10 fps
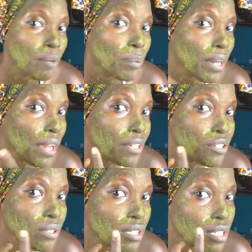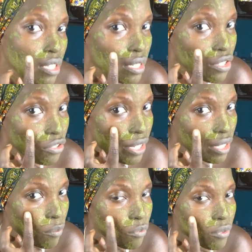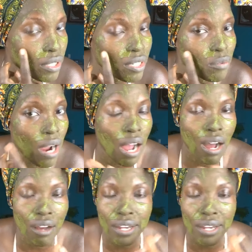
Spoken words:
but as you can see, it's drying up really well,